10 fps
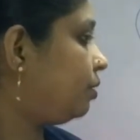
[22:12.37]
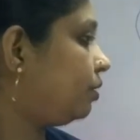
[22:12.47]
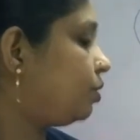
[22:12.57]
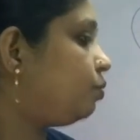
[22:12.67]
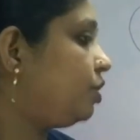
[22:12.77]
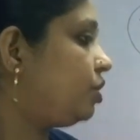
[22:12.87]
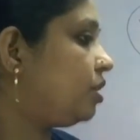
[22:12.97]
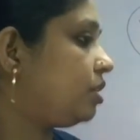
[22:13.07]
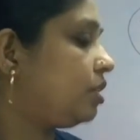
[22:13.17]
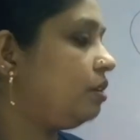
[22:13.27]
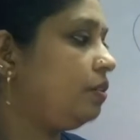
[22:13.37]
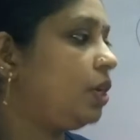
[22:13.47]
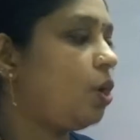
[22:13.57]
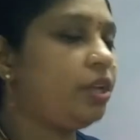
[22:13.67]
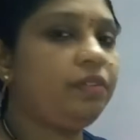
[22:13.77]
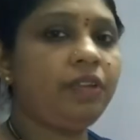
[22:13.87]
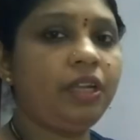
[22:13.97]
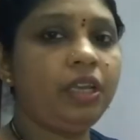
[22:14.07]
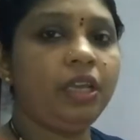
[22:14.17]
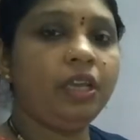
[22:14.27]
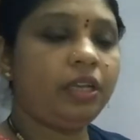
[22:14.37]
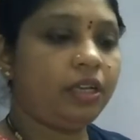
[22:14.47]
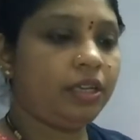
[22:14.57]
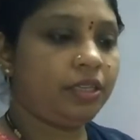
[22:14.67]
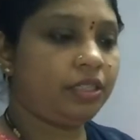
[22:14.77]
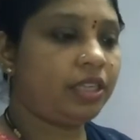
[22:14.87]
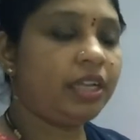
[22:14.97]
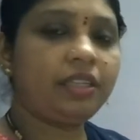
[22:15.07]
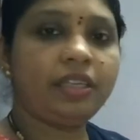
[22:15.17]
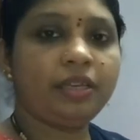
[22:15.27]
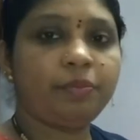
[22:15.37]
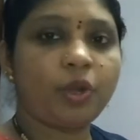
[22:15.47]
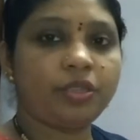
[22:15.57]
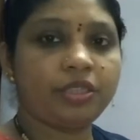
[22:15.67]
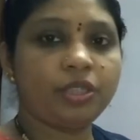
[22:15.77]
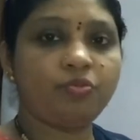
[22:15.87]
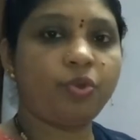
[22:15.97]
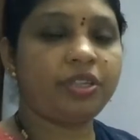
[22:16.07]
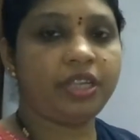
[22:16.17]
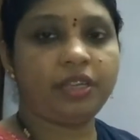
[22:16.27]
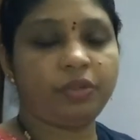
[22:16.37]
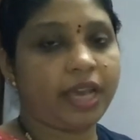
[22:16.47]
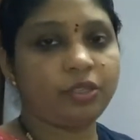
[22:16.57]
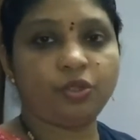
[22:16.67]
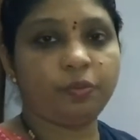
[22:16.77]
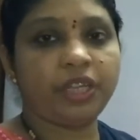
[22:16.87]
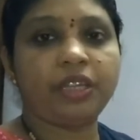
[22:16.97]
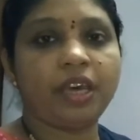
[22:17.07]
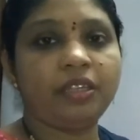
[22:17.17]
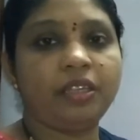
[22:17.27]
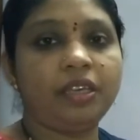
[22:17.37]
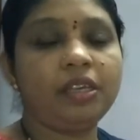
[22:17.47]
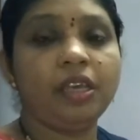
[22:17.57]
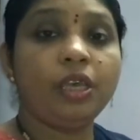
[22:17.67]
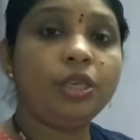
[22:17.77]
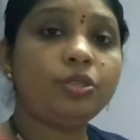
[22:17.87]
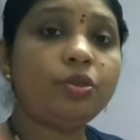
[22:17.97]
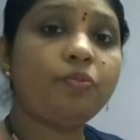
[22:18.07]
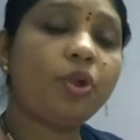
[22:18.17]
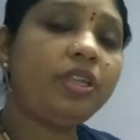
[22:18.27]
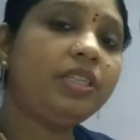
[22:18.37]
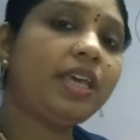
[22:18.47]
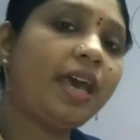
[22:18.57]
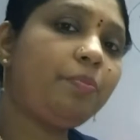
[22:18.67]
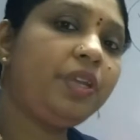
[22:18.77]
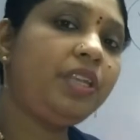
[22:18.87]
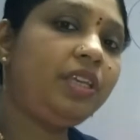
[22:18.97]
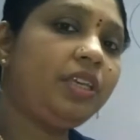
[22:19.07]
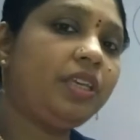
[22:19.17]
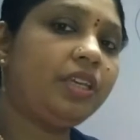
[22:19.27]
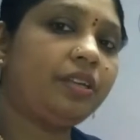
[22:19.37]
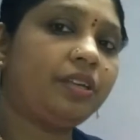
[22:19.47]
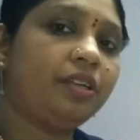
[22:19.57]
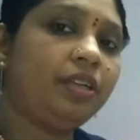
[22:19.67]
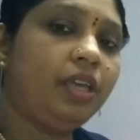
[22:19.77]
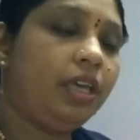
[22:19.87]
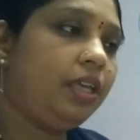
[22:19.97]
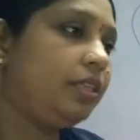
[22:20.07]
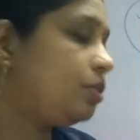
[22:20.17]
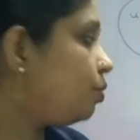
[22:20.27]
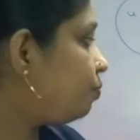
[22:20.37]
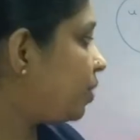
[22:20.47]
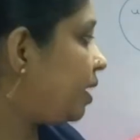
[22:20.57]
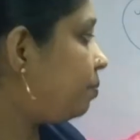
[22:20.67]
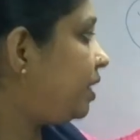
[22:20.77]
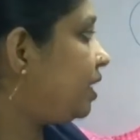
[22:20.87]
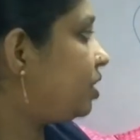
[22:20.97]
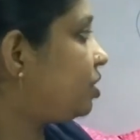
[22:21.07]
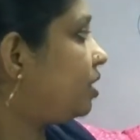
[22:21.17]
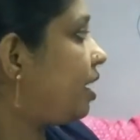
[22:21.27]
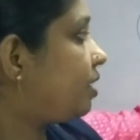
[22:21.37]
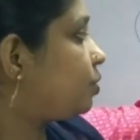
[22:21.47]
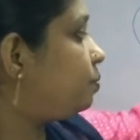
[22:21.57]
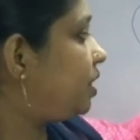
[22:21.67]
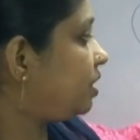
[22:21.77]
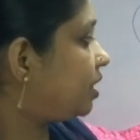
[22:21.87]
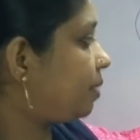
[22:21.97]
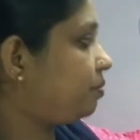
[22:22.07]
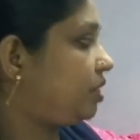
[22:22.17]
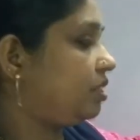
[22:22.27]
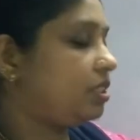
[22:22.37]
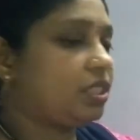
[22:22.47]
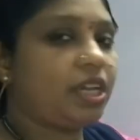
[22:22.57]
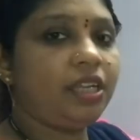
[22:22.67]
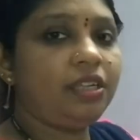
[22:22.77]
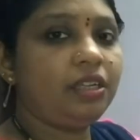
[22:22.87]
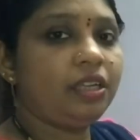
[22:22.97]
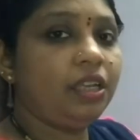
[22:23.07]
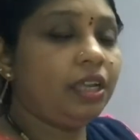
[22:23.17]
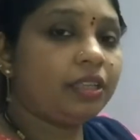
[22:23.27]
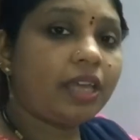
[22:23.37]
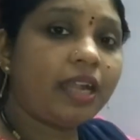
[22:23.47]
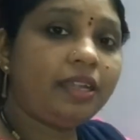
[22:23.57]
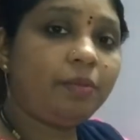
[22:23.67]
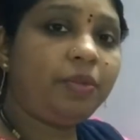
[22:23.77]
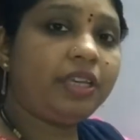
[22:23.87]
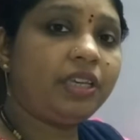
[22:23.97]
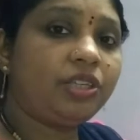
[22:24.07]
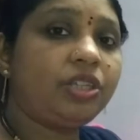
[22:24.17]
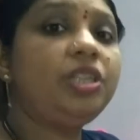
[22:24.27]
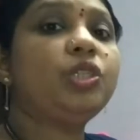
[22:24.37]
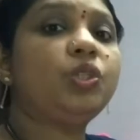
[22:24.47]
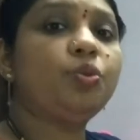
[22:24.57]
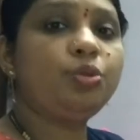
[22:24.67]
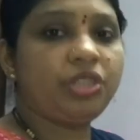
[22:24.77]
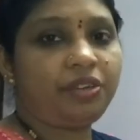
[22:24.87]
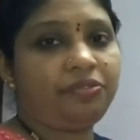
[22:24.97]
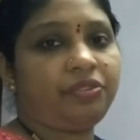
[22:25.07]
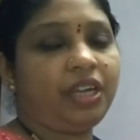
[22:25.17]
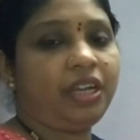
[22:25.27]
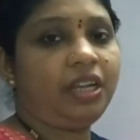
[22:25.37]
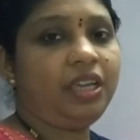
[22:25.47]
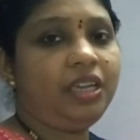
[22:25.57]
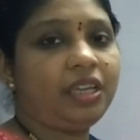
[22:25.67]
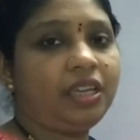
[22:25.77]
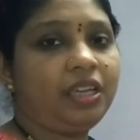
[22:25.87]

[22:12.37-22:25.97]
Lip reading: switches, he will set the process what it has to be done there. So what is happening here? So one application has been kept inside. That application is user friendly.